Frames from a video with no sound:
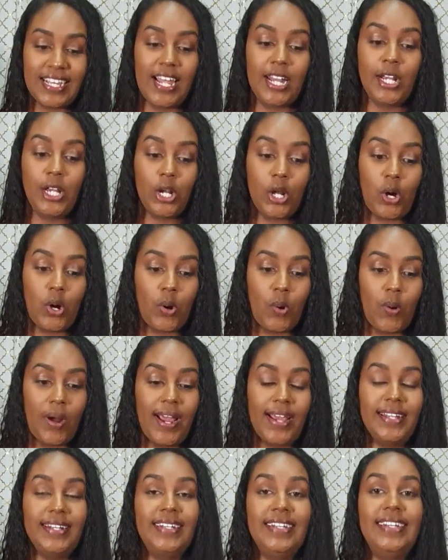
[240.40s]
and now
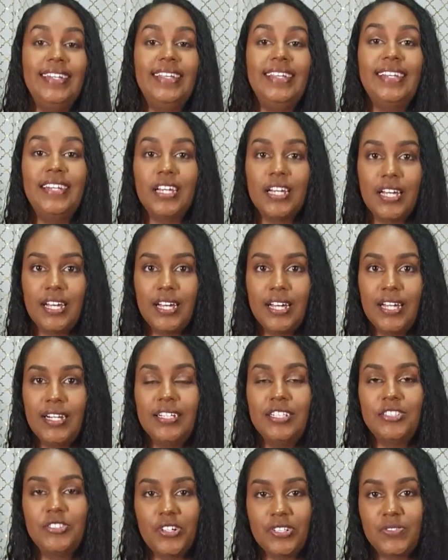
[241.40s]
I need
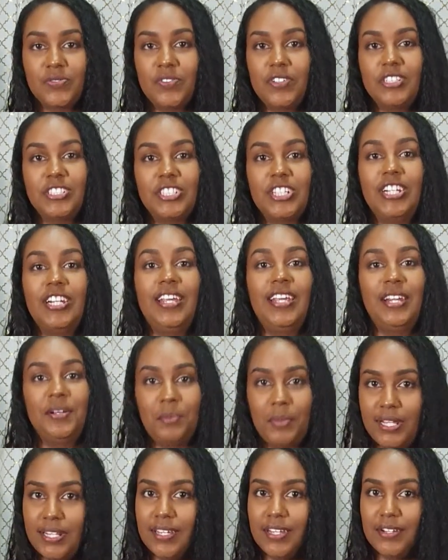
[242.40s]
the dress version in
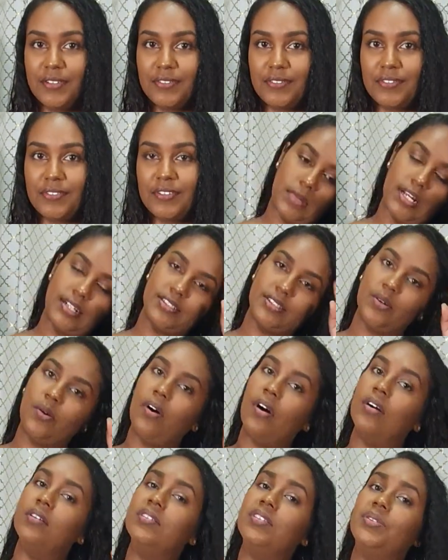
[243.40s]
my life. So
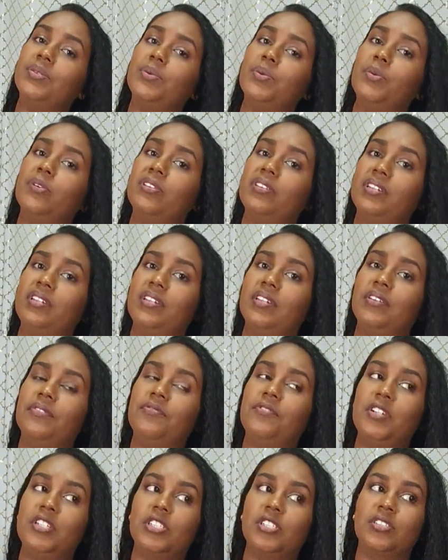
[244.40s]
on to the
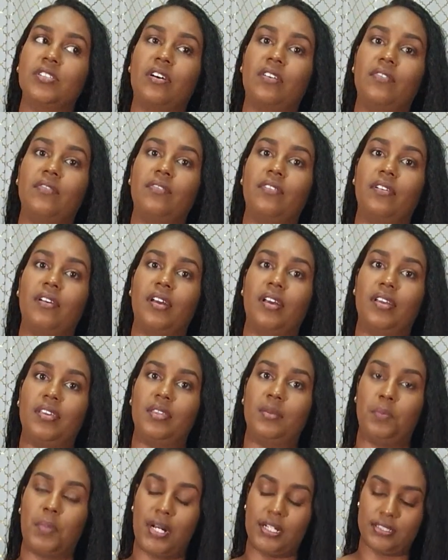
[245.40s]
features of
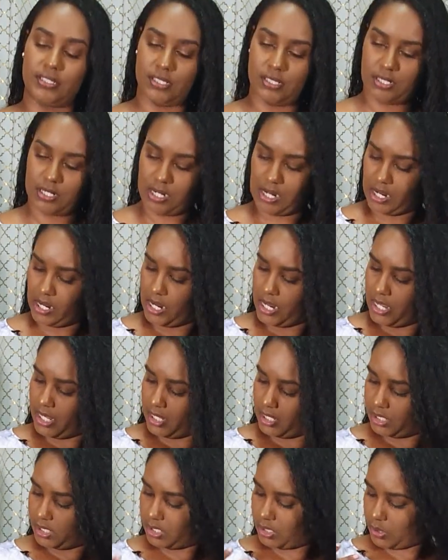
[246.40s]
the pattern.
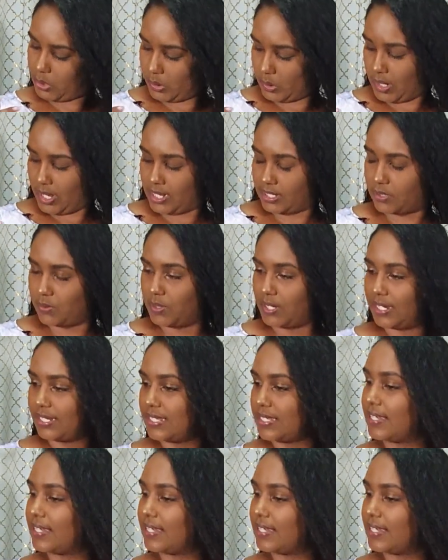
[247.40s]
So as you can